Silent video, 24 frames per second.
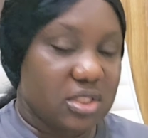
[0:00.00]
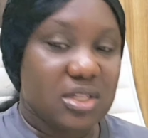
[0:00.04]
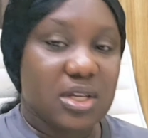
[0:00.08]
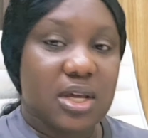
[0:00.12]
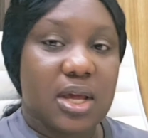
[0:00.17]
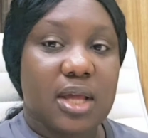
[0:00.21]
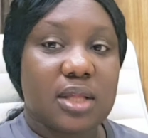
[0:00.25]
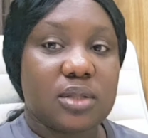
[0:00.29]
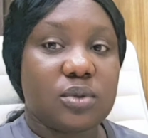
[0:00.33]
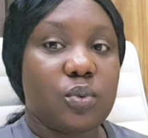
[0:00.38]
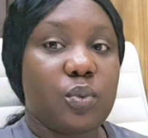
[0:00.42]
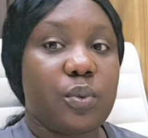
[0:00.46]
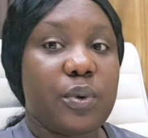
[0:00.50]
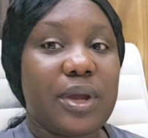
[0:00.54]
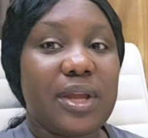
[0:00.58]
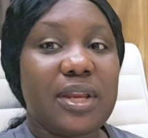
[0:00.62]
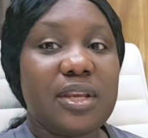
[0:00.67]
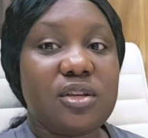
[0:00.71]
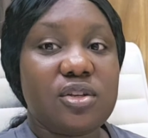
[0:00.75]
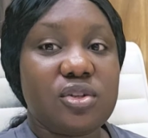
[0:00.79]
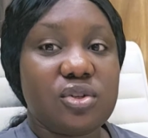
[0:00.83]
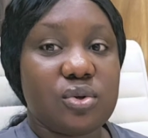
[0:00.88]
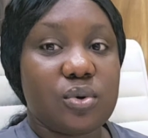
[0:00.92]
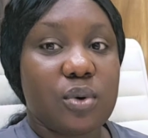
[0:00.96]
And when
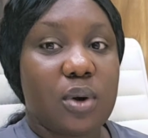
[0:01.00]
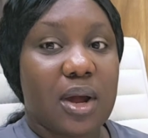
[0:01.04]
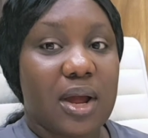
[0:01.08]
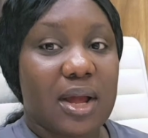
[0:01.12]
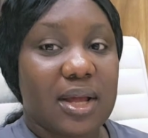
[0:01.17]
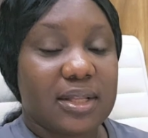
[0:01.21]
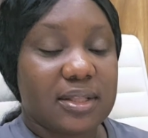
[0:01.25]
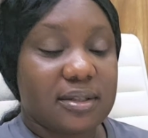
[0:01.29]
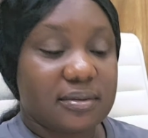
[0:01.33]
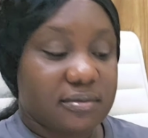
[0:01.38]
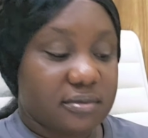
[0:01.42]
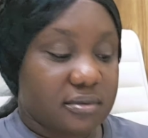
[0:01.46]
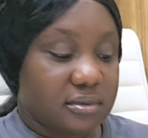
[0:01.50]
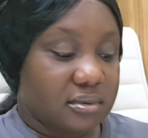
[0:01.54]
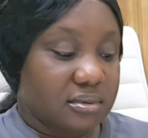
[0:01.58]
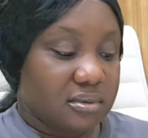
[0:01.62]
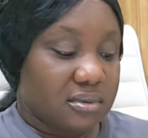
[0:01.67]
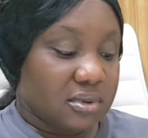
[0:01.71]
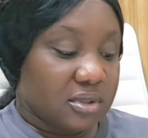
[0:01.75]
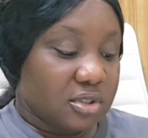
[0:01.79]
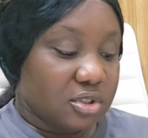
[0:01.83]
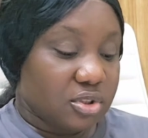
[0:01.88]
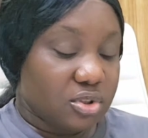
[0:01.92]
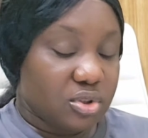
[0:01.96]
you are
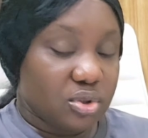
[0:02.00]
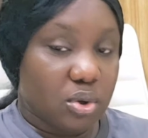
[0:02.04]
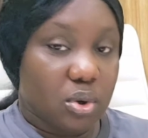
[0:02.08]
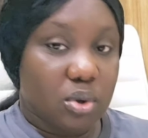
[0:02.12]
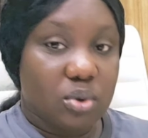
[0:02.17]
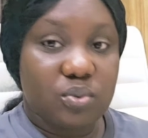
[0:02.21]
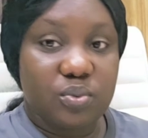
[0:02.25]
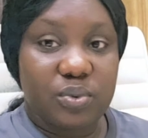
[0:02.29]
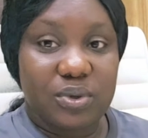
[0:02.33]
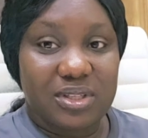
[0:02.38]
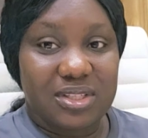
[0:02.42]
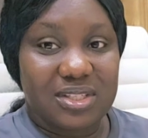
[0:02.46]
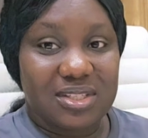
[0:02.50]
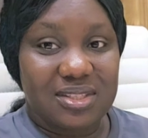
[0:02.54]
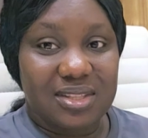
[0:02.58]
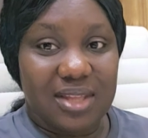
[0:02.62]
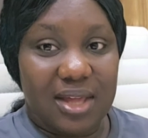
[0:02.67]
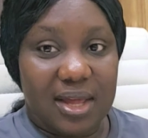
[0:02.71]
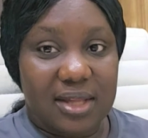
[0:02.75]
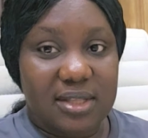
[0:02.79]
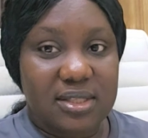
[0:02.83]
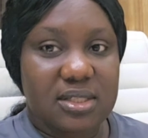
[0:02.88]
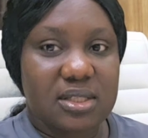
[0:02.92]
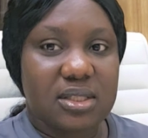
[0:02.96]
done with
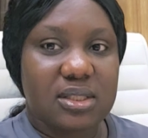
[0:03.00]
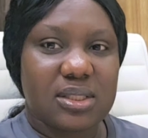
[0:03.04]
that,